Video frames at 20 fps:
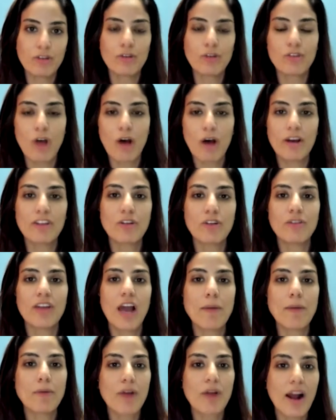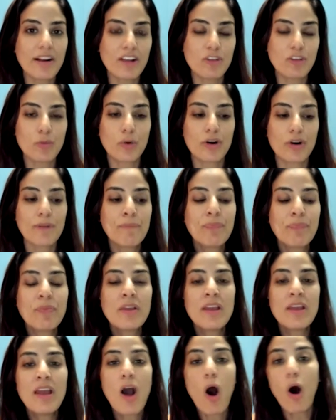So it's all. So the Emiratis were
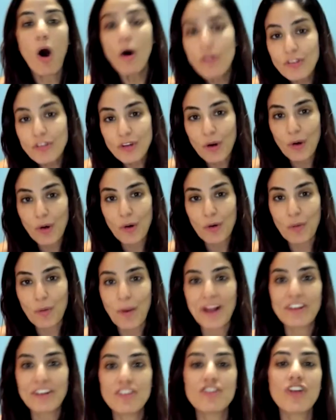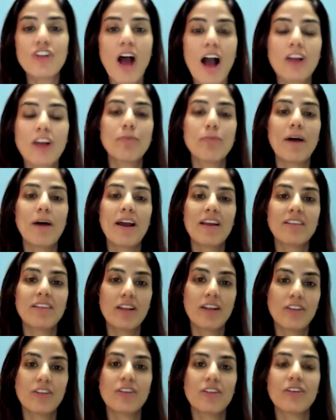also quite shocked by
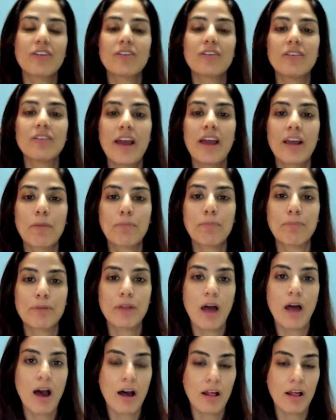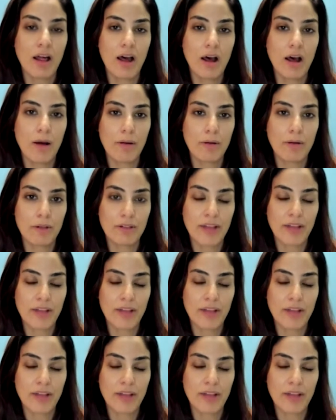Sadr, like block, uh,